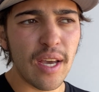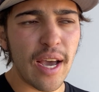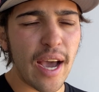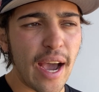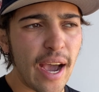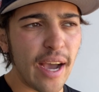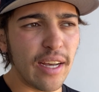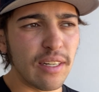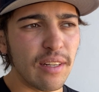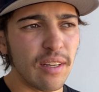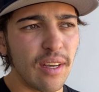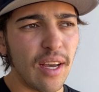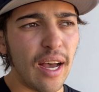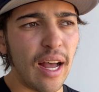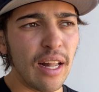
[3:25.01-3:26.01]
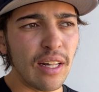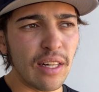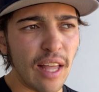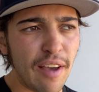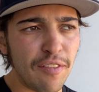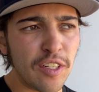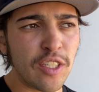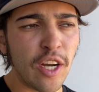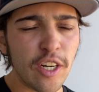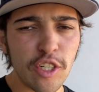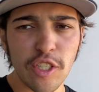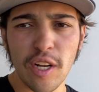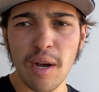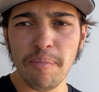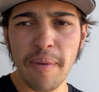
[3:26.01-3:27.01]
had 11
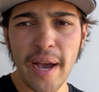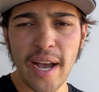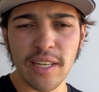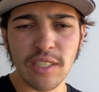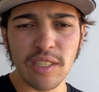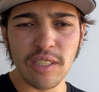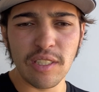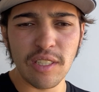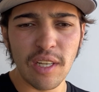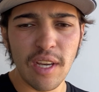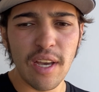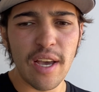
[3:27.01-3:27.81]
touchdown passes,